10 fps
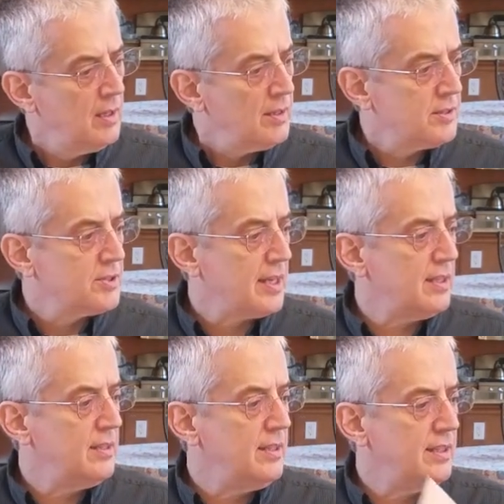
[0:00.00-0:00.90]
The
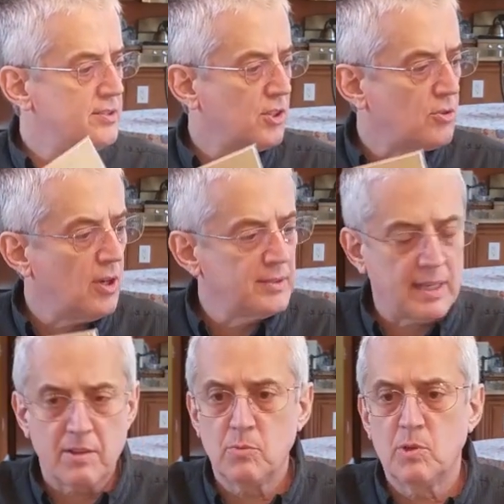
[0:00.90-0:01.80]
second is It Crawled
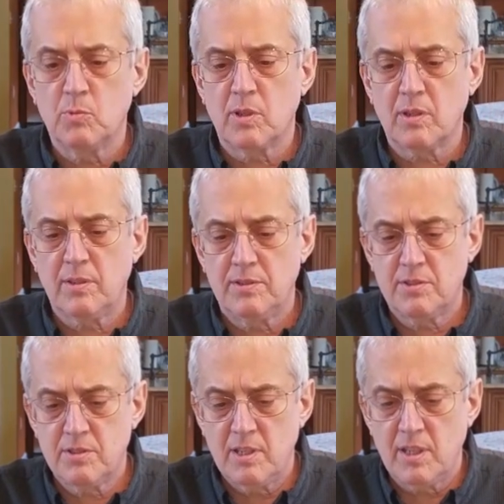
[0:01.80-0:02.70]
Out of the Woodwork. This
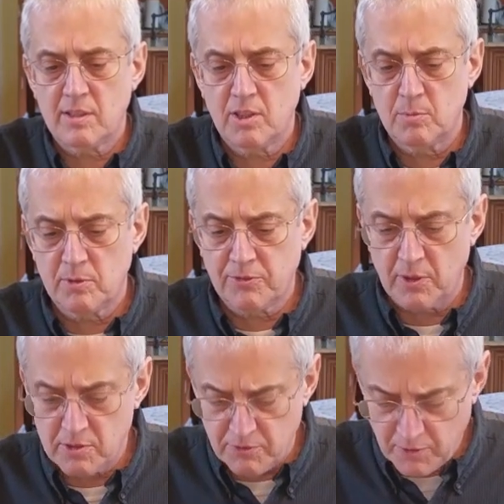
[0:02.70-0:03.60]
is the October
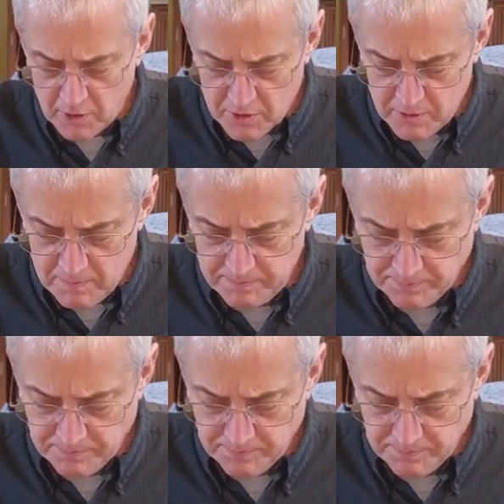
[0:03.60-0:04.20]
1st version.